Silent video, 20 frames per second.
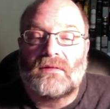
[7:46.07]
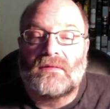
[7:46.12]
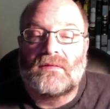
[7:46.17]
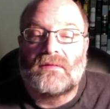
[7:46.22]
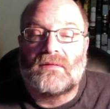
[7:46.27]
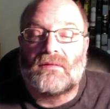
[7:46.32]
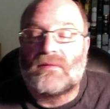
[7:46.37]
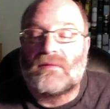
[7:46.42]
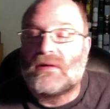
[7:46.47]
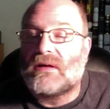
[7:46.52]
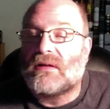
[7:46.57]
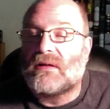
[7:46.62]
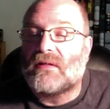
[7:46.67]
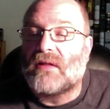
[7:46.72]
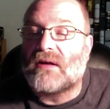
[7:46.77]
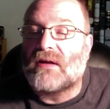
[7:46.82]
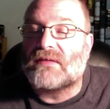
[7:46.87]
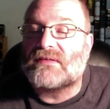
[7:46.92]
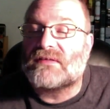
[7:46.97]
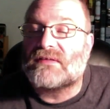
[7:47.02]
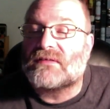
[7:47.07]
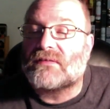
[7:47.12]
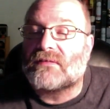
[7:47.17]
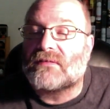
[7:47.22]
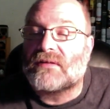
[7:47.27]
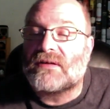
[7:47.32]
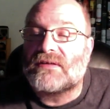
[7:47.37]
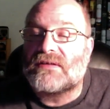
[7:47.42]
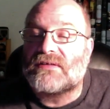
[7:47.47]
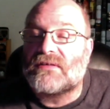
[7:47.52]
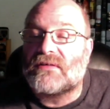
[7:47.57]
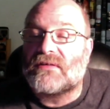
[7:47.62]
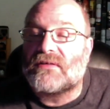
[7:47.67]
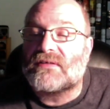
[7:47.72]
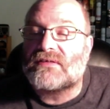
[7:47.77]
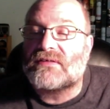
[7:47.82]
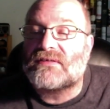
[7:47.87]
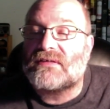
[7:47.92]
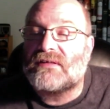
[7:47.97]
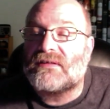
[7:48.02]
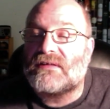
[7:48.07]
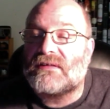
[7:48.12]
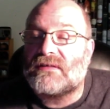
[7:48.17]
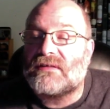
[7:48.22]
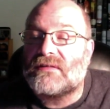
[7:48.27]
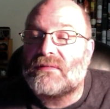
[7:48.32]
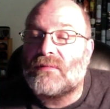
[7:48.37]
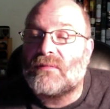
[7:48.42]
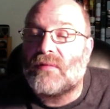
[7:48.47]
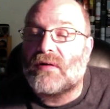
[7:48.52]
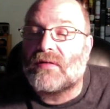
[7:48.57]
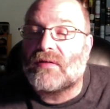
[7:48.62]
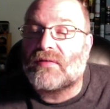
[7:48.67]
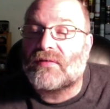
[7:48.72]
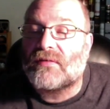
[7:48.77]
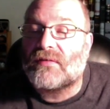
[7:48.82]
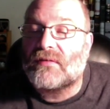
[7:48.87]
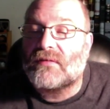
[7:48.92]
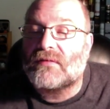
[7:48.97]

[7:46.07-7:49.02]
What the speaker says: The reading glasses are easier to see with,